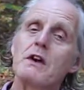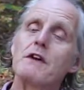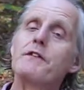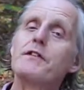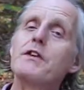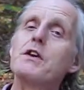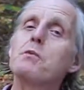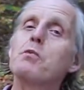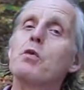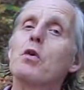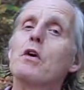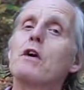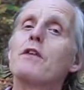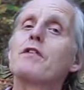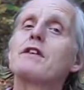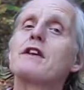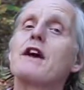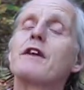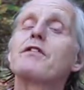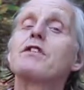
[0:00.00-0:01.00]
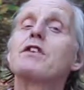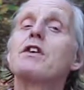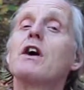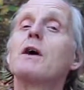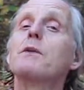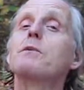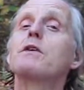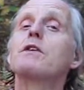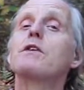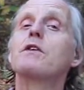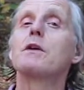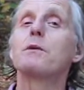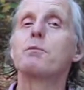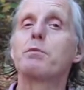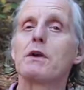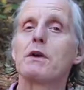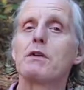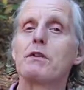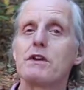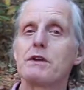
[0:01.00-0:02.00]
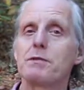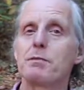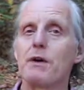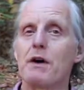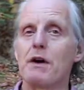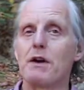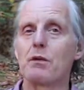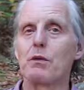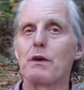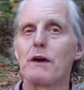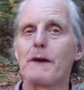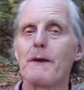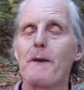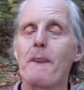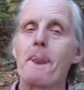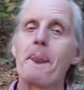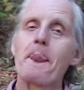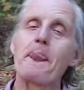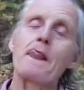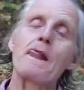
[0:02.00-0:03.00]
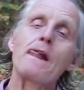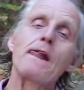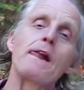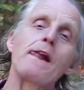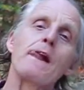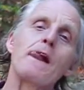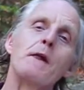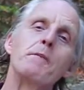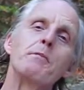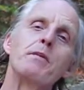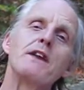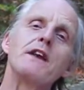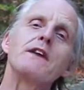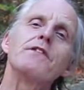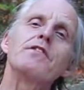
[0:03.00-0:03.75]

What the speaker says: Few more of us have time to do the Blue Ridge Parkway, but